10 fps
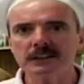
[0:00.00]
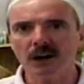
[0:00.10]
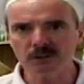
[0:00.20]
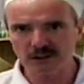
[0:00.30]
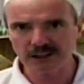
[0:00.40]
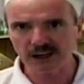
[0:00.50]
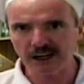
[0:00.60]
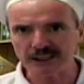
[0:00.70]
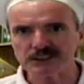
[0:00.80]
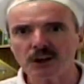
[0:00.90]
Totally
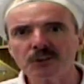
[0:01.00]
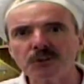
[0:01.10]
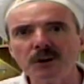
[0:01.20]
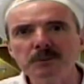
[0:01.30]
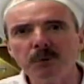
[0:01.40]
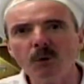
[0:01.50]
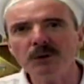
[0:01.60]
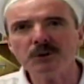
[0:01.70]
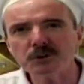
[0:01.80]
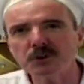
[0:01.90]
cash,
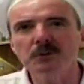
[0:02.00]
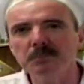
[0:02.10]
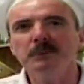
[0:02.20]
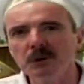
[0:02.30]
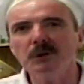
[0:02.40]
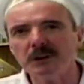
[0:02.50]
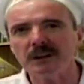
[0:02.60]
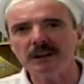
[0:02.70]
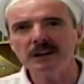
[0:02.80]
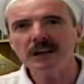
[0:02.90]
3.2
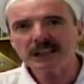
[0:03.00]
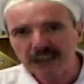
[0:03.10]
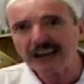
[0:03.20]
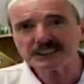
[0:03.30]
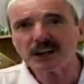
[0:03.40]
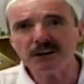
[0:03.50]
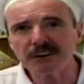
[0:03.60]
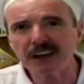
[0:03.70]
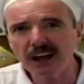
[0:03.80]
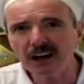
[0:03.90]
million, cash
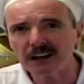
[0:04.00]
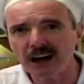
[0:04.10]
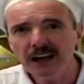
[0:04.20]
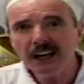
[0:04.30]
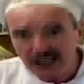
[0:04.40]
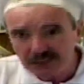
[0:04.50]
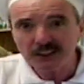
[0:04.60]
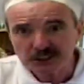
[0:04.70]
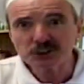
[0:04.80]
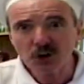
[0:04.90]
over the counter. In
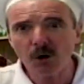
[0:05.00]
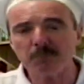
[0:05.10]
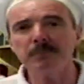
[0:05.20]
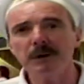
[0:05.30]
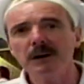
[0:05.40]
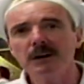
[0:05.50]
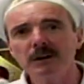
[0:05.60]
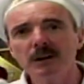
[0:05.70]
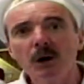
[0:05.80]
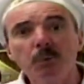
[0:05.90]
this shop,
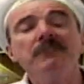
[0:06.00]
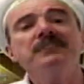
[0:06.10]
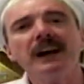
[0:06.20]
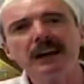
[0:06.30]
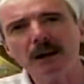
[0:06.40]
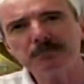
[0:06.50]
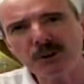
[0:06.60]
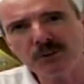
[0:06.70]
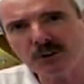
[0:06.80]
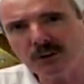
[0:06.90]
we've taken up
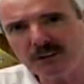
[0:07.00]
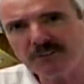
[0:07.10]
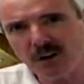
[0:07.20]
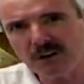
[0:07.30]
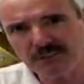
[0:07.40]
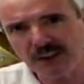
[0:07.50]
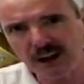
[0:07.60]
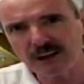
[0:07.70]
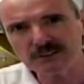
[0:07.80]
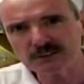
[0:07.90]
to
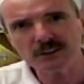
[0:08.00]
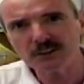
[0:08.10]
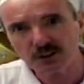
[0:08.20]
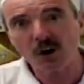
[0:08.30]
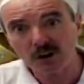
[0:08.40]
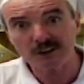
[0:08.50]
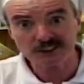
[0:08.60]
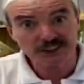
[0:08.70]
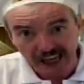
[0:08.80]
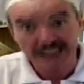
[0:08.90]

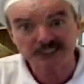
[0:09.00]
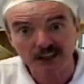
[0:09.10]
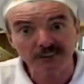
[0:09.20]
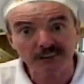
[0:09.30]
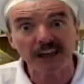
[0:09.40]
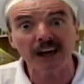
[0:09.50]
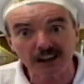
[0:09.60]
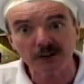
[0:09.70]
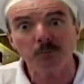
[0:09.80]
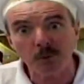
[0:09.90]
$35,000 cash over the
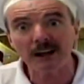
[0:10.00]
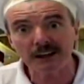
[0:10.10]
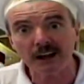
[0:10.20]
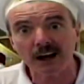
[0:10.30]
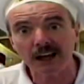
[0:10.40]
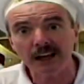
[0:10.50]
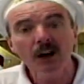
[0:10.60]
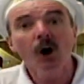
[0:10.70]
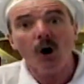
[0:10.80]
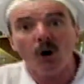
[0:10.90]
counter in one day,
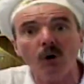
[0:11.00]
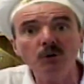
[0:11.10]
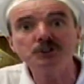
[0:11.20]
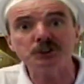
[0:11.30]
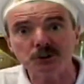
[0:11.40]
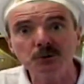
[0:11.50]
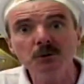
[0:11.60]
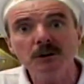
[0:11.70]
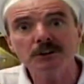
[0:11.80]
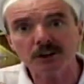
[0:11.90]
all
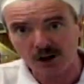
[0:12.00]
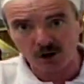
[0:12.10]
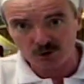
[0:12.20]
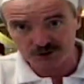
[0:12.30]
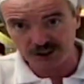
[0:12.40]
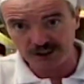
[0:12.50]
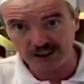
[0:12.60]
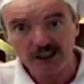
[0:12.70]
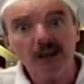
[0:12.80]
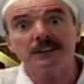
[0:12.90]
due to goal
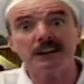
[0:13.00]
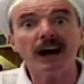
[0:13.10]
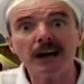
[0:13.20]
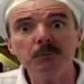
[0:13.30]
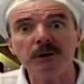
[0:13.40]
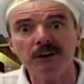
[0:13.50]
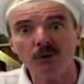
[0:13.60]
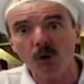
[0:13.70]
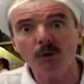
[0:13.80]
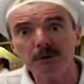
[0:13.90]
setting. Today we're in
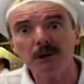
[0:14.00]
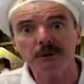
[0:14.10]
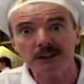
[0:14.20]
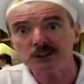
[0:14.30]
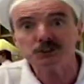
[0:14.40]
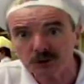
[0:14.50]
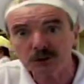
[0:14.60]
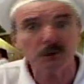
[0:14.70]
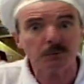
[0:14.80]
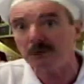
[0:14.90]
Albury, we're in
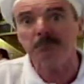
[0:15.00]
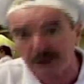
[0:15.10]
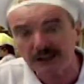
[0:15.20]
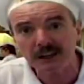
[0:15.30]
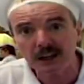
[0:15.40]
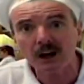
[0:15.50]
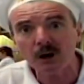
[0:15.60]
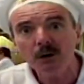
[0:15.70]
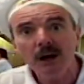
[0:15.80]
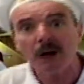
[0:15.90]
Echuca, we're in
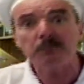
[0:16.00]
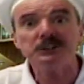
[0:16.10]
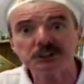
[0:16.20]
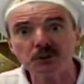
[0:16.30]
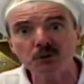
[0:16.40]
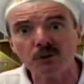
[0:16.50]
Bendigo, and we're still